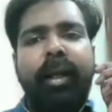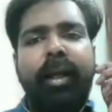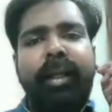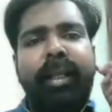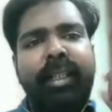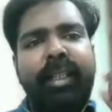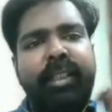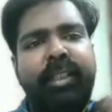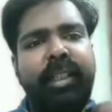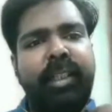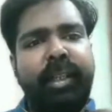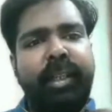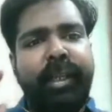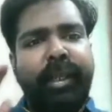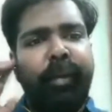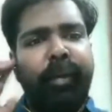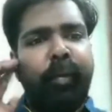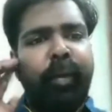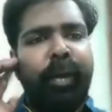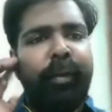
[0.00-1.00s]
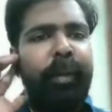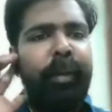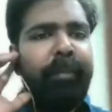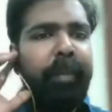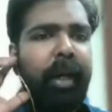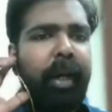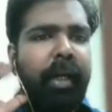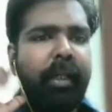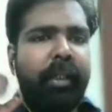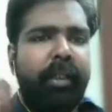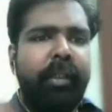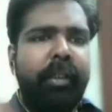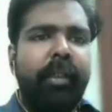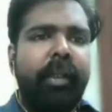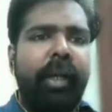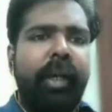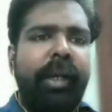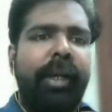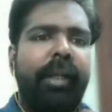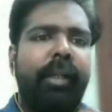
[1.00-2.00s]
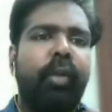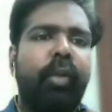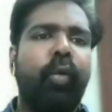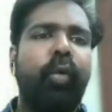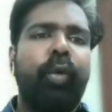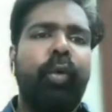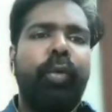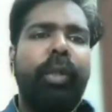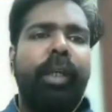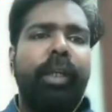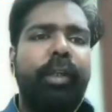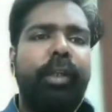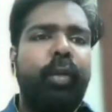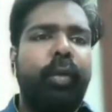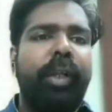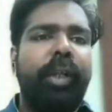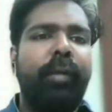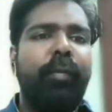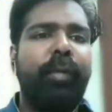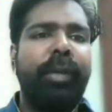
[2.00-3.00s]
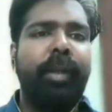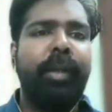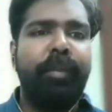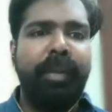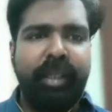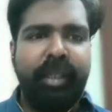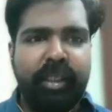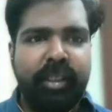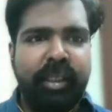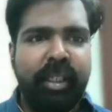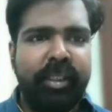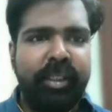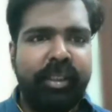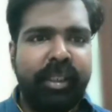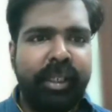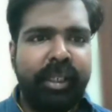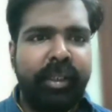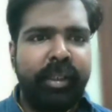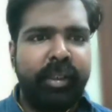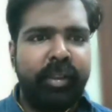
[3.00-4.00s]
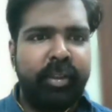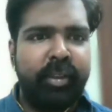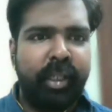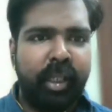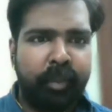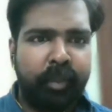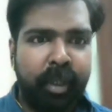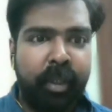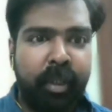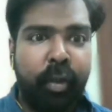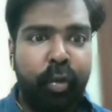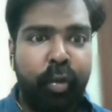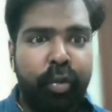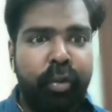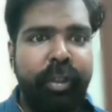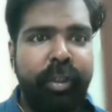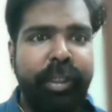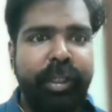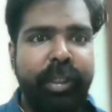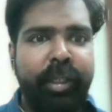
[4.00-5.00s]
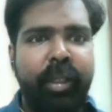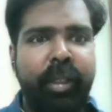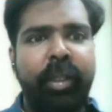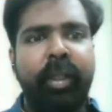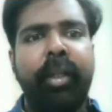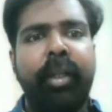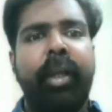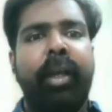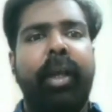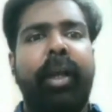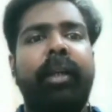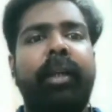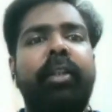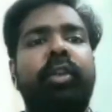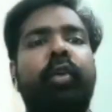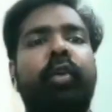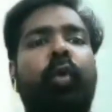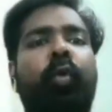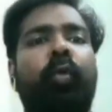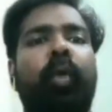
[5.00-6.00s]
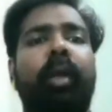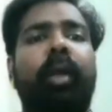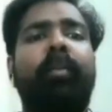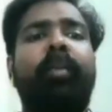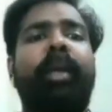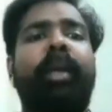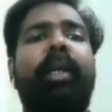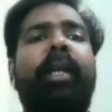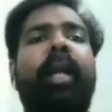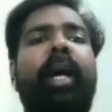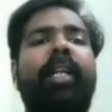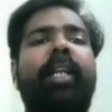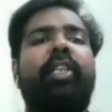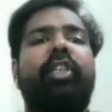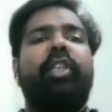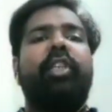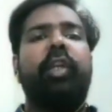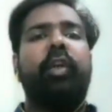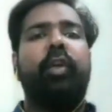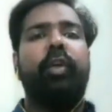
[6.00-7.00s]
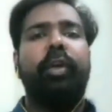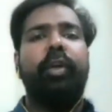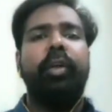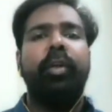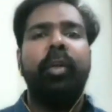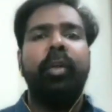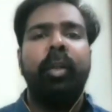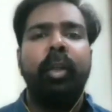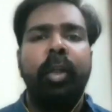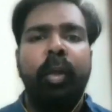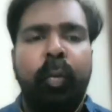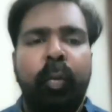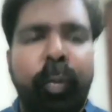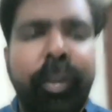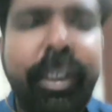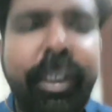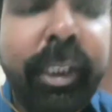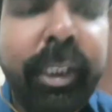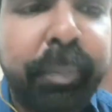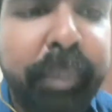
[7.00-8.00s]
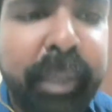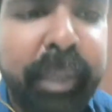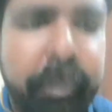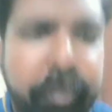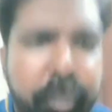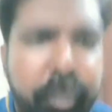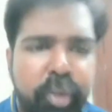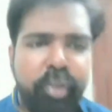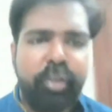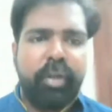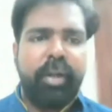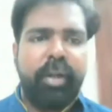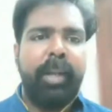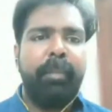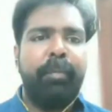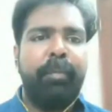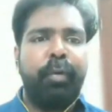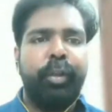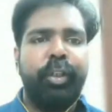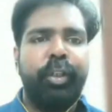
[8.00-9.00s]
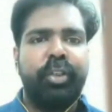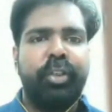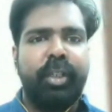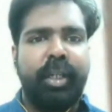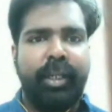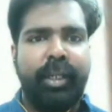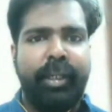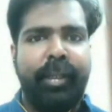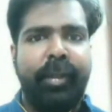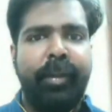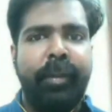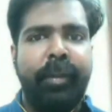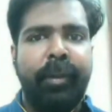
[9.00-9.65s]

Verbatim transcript: Yesterday, when we parted, I had told you that today we'd be discussing Salman Rushdie and his novel Midnight's Children, which has been prescribed for your study.